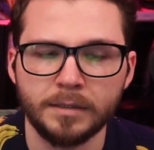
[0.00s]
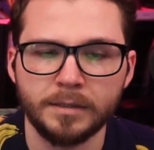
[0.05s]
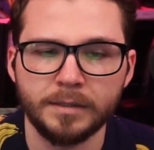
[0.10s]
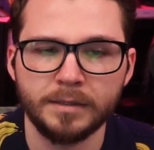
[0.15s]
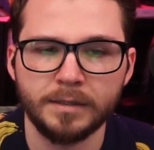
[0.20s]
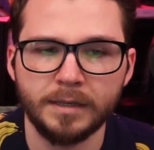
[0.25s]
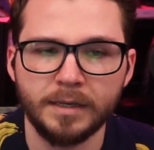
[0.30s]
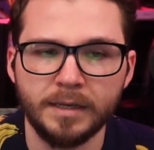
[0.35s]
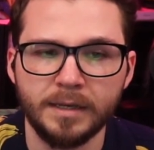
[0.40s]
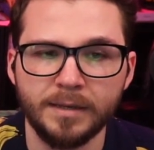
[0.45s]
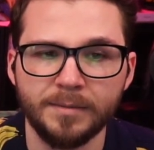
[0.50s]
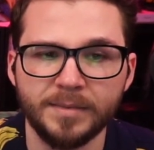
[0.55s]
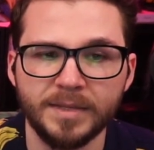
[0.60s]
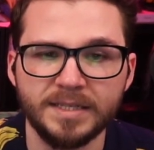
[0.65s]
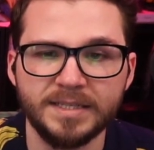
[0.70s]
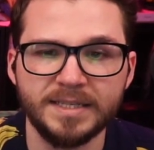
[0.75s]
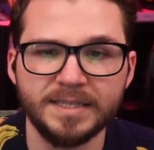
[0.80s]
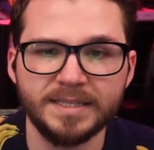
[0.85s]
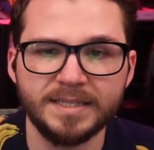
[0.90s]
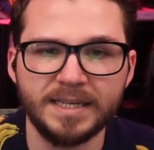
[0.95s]
Damn,
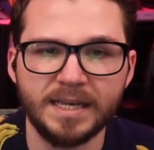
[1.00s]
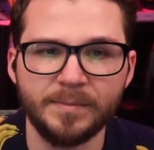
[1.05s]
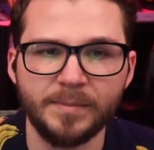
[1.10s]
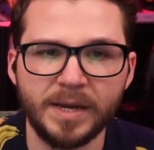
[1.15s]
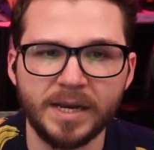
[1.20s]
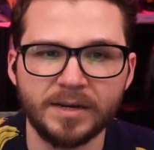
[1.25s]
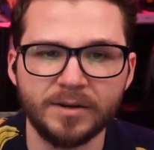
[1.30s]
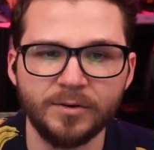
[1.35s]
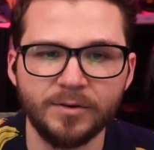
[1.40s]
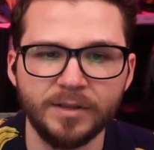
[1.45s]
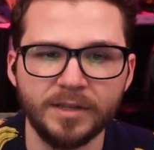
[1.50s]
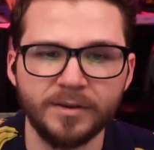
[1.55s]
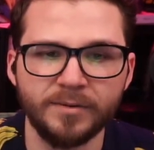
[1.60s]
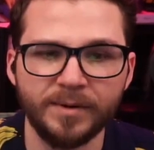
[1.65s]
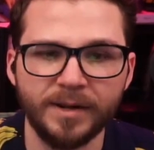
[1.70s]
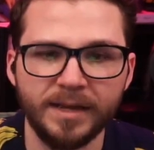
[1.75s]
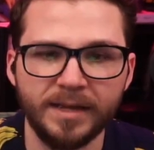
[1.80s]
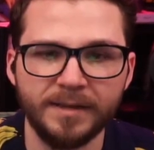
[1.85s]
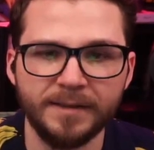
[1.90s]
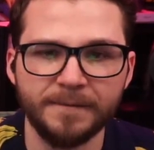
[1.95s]
this is San Magnolia,
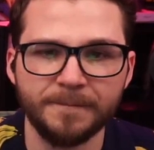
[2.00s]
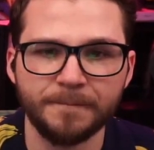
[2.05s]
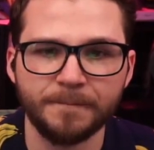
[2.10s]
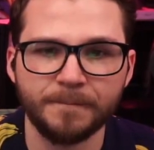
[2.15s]
right?